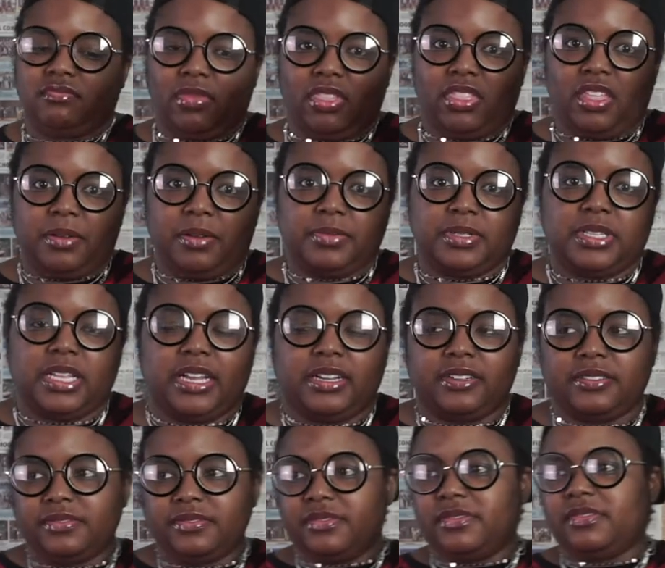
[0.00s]
Thumbs
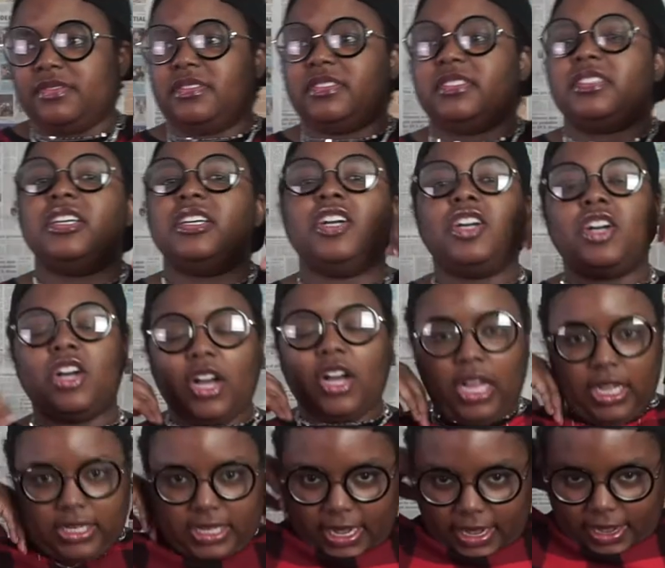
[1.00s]
down.
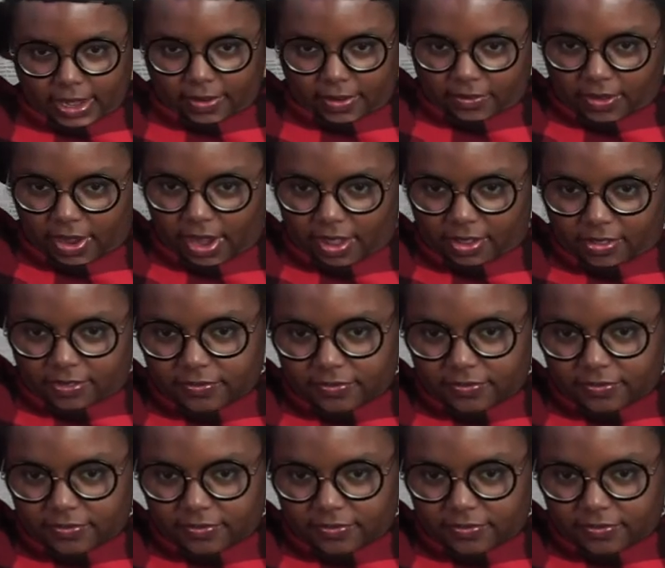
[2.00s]
All day, every day.